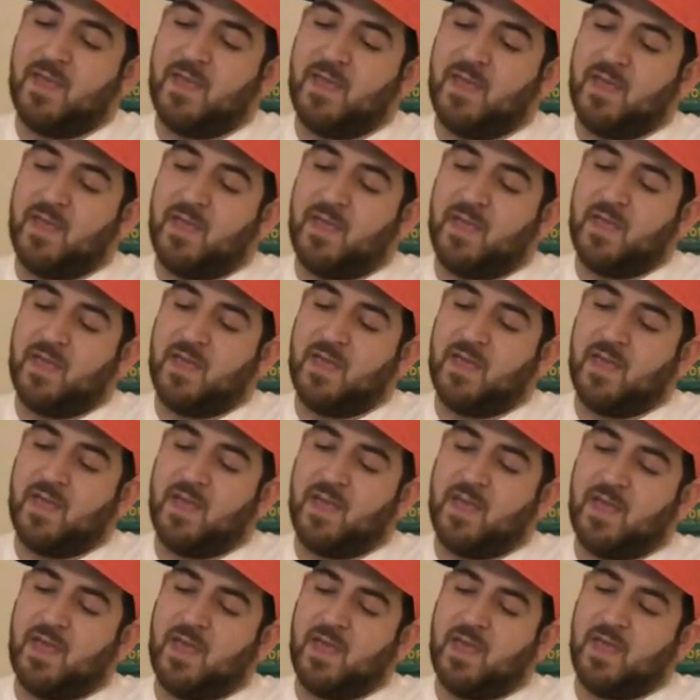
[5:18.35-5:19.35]

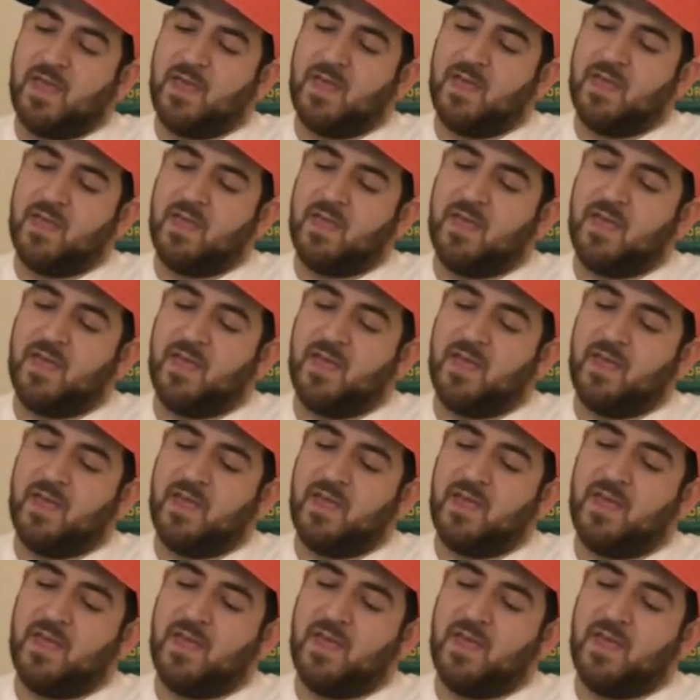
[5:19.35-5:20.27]
(no one is talking)